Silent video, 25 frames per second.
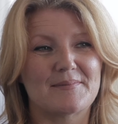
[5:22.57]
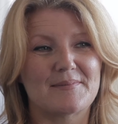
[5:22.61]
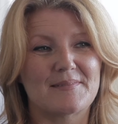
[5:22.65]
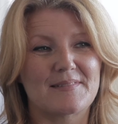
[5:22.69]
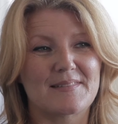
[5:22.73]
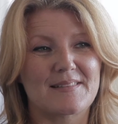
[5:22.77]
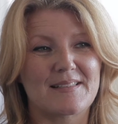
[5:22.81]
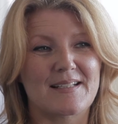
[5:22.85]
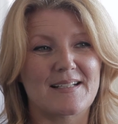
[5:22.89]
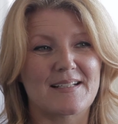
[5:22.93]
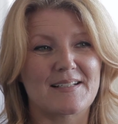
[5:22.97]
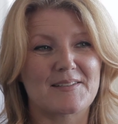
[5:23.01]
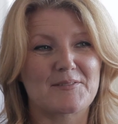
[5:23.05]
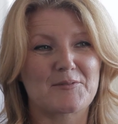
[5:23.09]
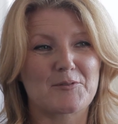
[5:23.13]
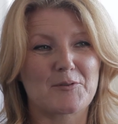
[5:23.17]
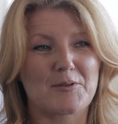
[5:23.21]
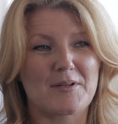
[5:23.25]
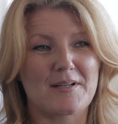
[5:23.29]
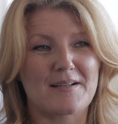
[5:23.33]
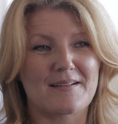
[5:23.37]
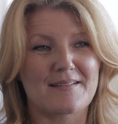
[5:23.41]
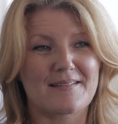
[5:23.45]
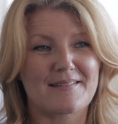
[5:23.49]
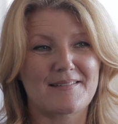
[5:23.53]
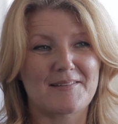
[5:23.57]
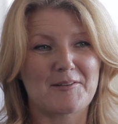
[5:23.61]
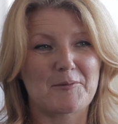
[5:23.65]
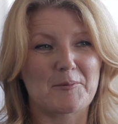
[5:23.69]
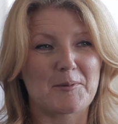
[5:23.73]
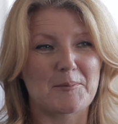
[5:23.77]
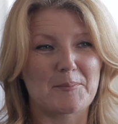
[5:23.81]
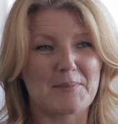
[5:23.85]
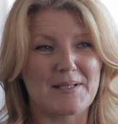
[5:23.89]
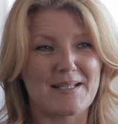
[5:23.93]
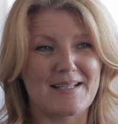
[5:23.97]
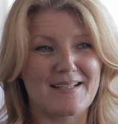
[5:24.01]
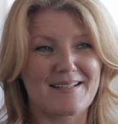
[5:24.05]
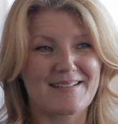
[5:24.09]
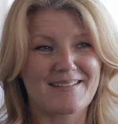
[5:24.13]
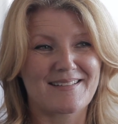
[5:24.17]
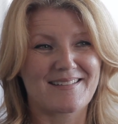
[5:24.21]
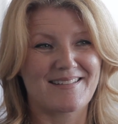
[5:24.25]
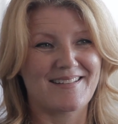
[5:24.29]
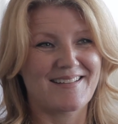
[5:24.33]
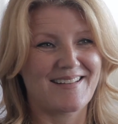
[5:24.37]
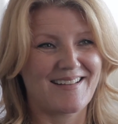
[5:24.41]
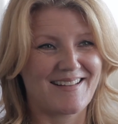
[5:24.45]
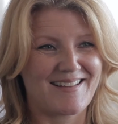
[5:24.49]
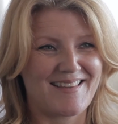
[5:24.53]
that for us human
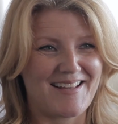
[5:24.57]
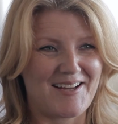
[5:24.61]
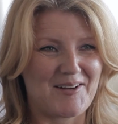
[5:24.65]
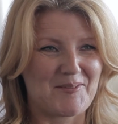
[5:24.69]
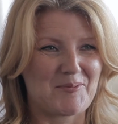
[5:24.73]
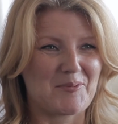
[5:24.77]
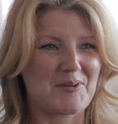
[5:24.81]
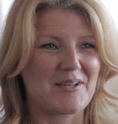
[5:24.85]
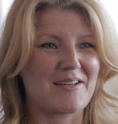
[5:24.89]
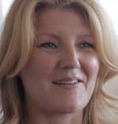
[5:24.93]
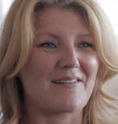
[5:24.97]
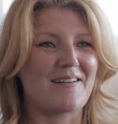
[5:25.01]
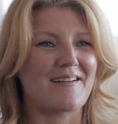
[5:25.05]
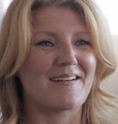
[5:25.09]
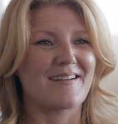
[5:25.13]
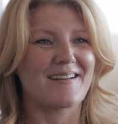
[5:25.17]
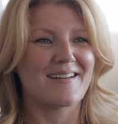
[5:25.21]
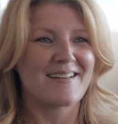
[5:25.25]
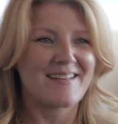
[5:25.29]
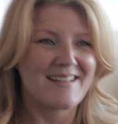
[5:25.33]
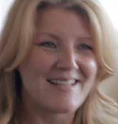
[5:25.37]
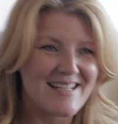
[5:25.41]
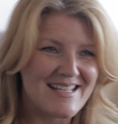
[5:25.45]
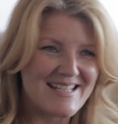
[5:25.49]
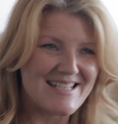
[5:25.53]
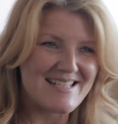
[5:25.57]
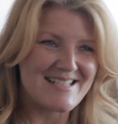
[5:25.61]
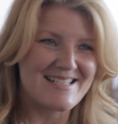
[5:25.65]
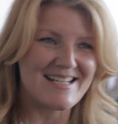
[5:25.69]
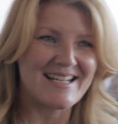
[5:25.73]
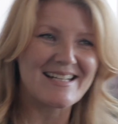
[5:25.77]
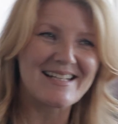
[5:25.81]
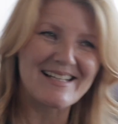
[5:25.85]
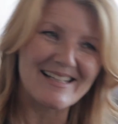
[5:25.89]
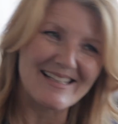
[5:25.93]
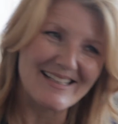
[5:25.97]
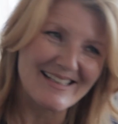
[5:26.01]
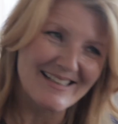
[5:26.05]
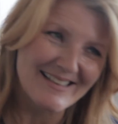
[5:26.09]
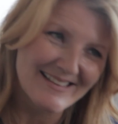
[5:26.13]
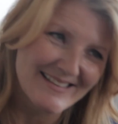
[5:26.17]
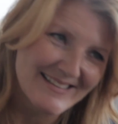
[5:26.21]
beings, that we are deadly.